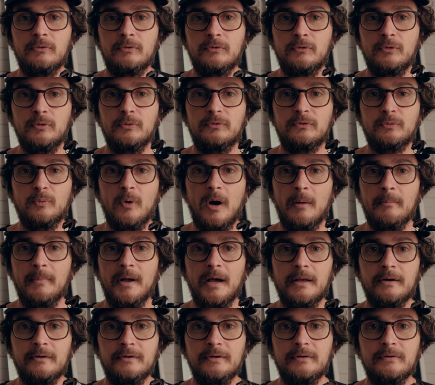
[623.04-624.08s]
to swap
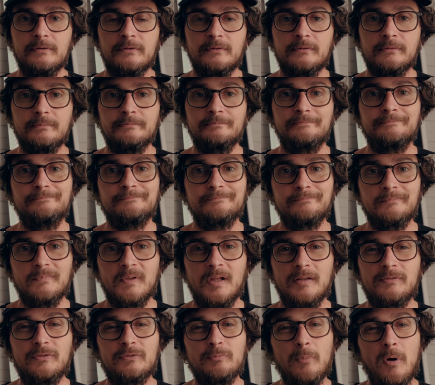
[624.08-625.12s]
batteries.
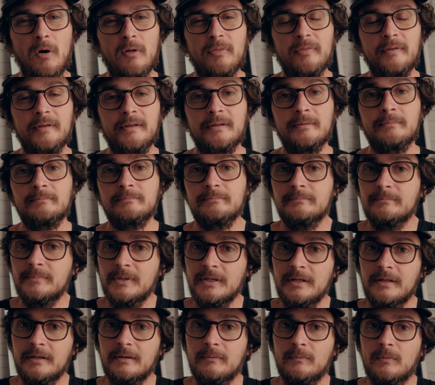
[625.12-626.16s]
It's a small thing,
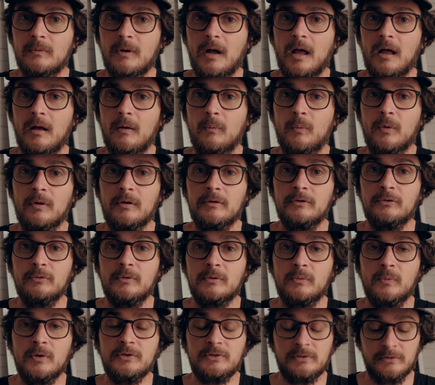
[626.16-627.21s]
but we're doing
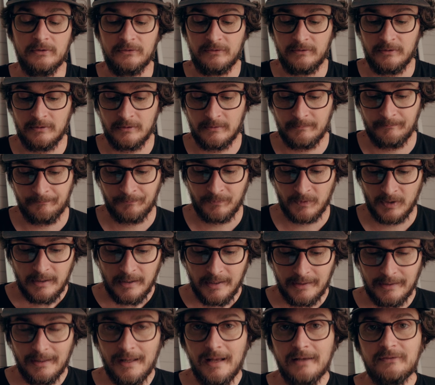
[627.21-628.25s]
a wish list here.
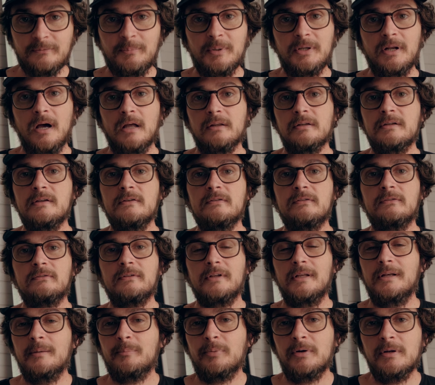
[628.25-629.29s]
And last but not least,
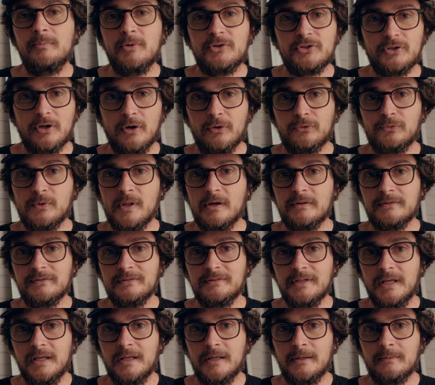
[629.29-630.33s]
and it pretty much goes without
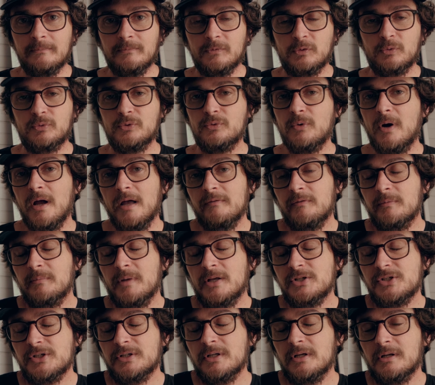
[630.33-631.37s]
saying, which is why I haven't
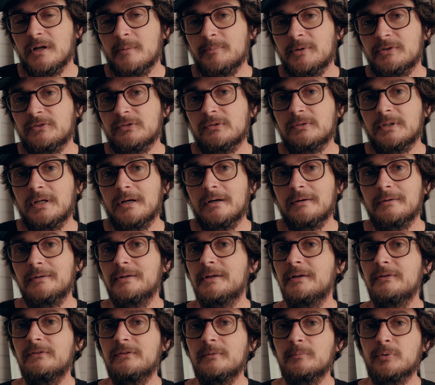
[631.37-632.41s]
mentioned it up until now,
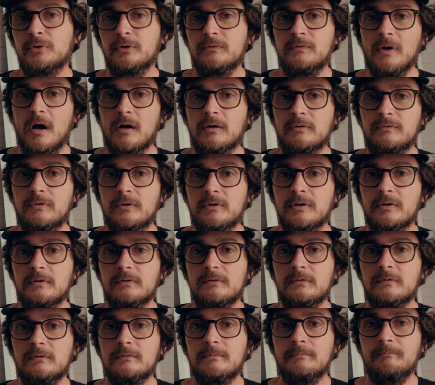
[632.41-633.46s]
is improved
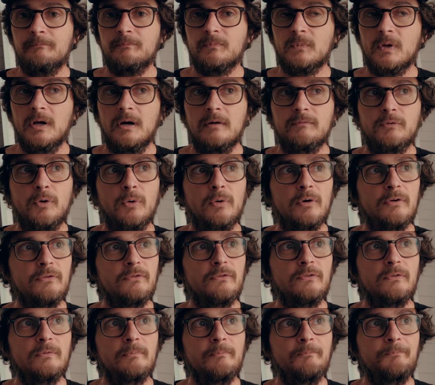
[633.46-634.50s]
autofocus. Of
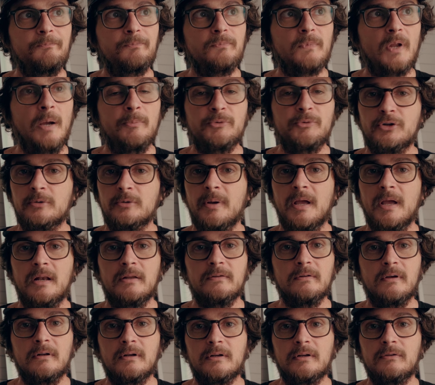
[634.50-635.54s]
course, I'm sure
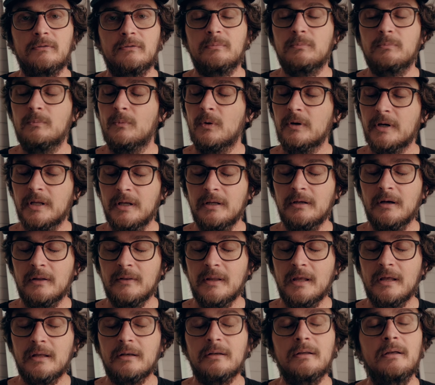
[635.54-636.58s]
Panasonic is working on
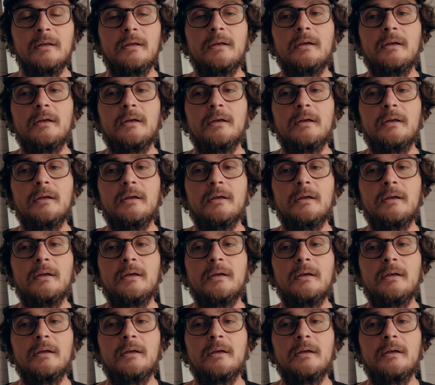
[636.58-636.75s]
that,